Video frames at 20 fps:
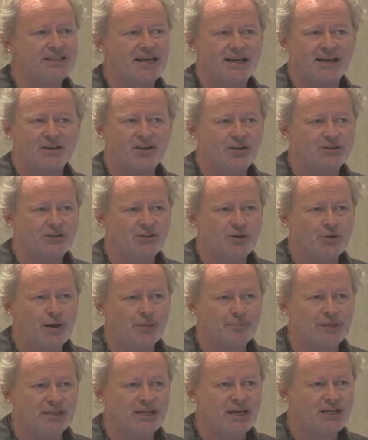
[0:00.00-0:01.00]
adding on the new
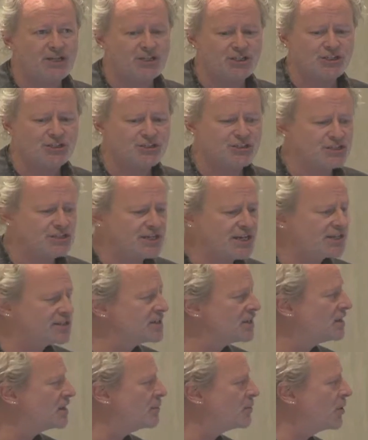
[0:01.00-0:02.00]
applications and
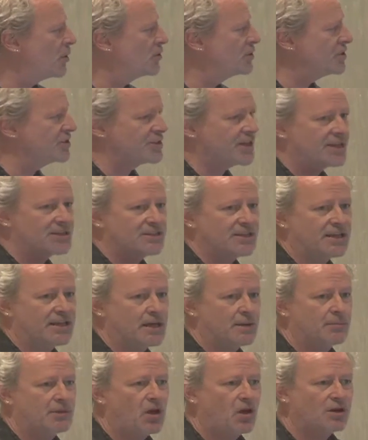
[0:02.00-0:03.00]
technical approaches as they
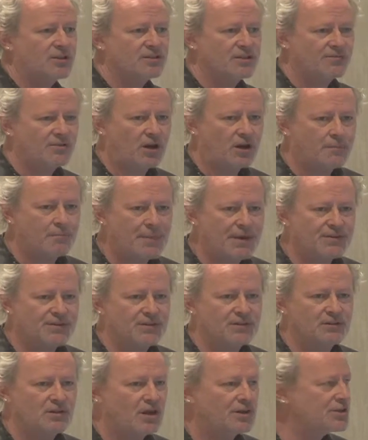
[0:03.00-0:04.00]
come along, because they've got a
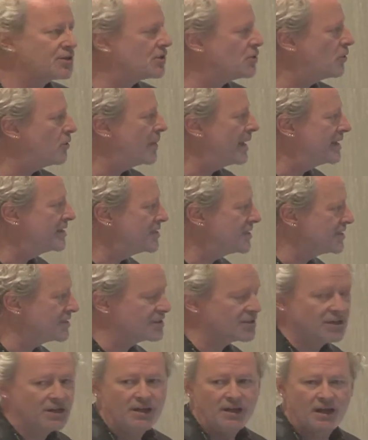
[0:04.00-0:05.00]
methodological basis,